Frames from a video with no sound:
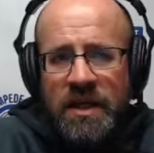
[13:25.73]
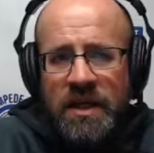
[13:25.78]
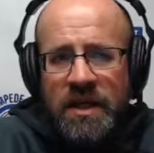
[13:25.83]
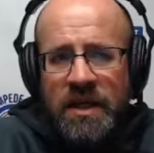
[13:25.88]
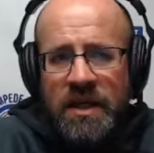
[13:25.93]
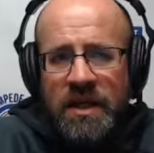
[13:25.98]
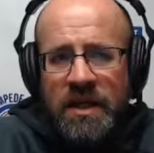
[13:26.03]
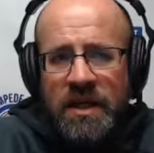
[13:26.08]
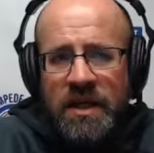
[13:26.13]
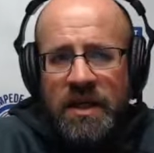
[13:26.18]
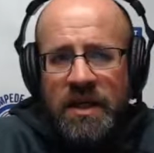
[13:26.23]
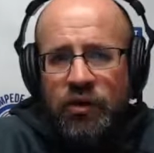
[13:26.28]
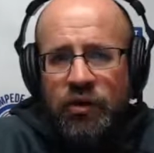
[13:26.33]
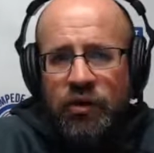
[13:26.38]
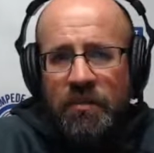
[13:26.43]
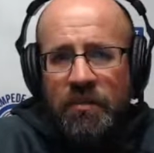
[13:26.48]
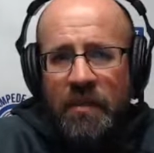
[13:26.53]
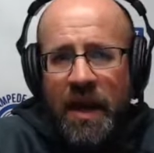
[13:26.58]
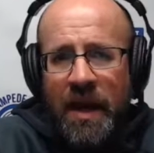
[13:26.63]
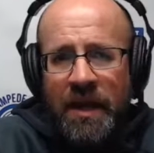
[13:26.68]
a guy that you
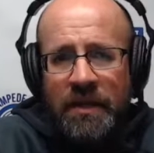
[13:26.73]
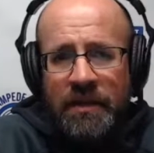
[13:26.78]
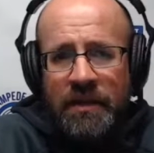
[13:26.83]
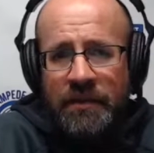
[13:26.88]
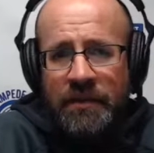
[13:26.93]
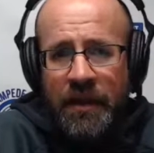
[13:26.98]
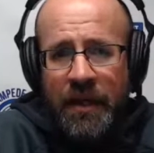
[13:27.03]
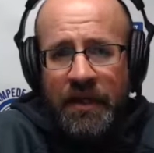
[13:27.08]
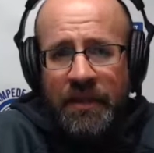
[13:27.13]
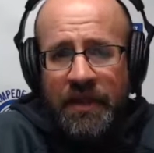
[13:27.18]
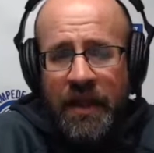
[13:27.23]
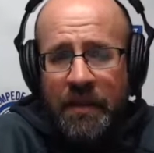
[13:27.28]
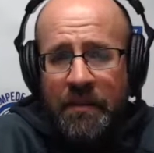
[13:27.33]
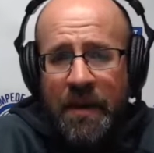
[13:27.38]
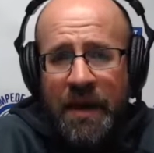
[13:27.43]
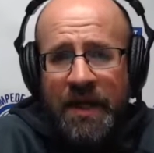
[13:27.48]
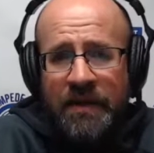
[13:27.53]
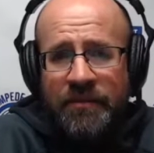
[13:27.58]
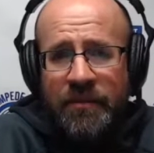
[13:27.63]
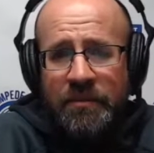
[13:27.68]
might think that
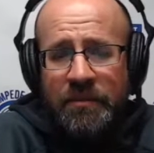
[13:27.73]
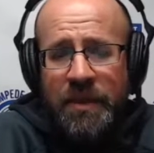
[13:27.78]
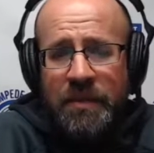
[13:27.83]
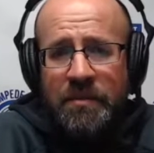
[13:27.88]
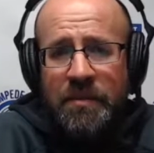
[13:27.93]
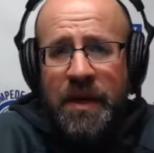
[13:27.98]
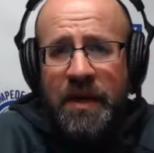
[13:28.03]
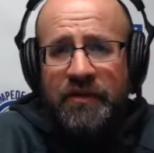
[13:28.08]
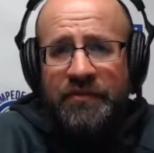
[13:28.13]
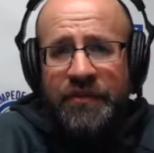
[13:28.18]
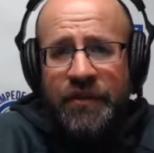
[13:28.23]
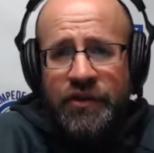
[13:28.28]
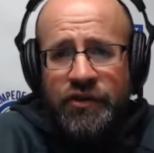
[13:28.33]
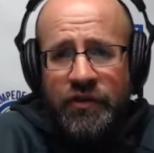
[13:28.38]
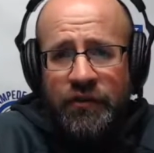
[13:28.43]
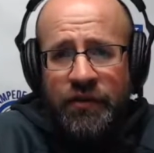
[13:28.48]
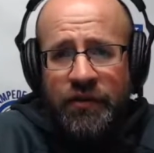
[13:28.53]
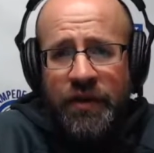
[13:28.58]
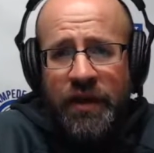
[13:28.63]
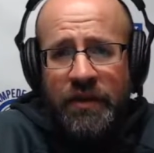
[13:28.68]
might even be beneficial
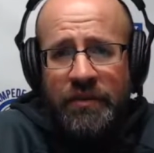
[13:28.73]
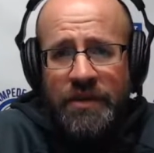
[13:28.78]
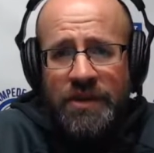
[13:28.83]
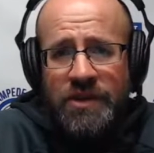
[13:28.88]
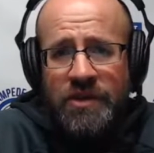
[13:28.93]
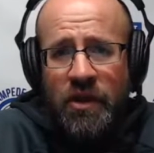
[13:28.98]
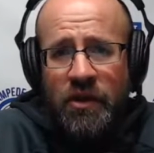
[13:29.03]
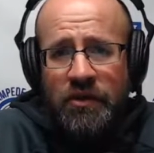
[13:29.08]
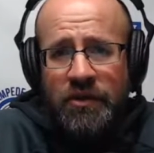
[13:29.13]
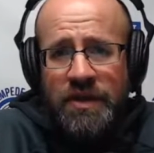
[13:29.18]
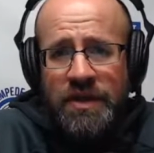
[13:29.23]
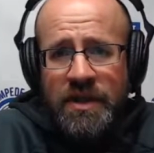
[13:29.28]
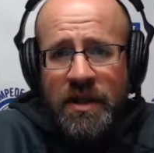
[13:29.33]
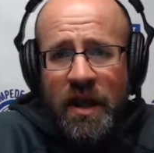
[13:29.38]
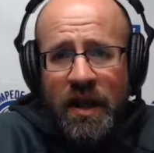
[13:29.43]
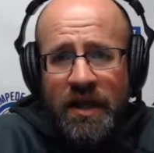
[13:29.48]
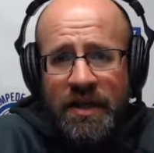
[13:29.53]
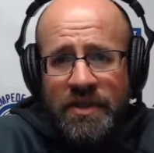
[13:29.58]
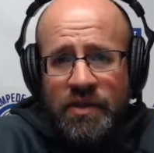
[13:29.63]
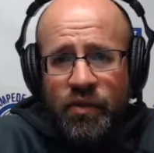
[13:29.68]
for him to start in the
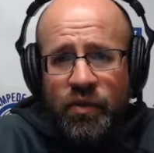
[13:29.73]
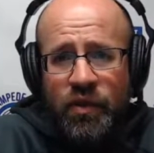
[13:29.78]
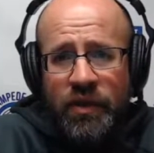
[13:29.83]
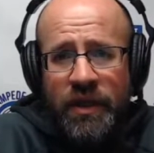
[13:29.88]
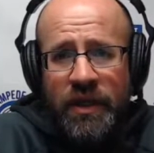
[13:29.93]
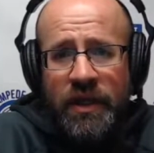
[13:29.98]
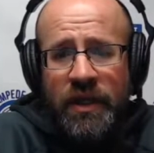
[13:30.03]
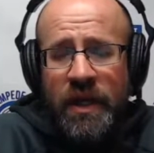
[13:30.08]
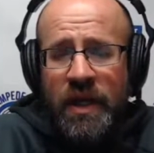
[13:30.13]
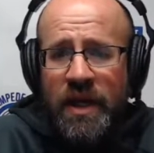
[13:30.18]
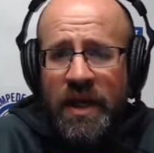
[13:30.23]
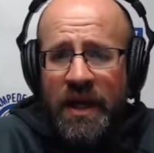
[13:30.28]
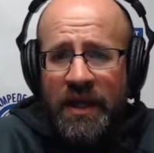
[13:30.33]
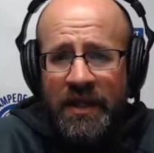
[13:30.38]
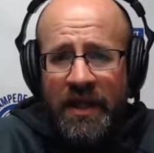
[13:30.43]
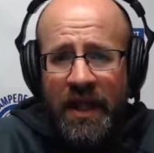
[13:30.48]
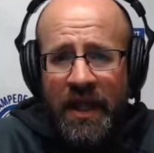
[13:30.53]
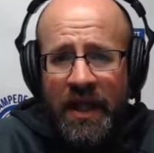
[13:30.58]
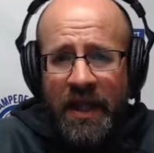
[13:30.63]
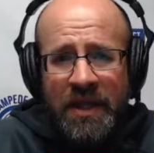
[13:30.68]
slot as a rookie and
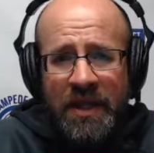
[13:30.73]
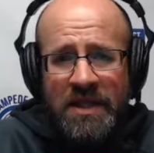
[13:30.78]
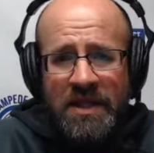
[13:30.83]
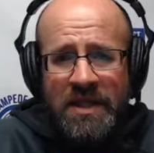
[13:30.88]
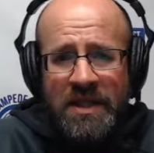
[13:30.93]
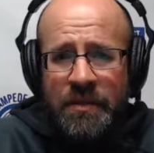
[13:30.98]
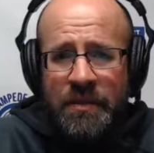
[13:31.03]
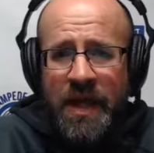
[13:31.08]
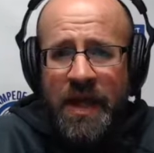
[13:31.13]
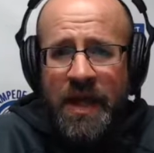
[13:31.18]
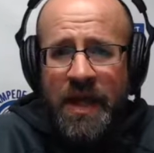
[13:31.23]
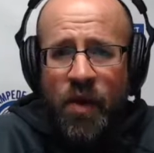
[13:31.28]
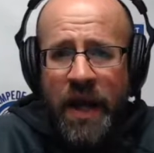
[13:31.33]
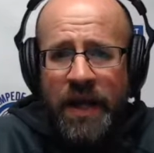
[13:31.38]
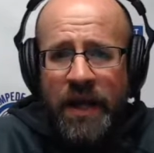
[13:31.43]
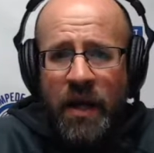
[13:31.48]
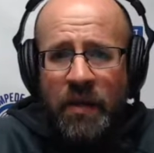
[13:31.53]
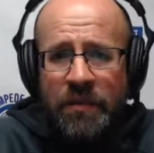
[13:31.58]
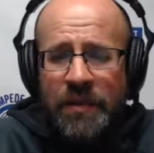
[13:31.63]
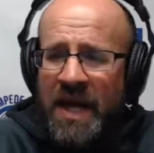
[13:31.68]
let him get some of that weight up?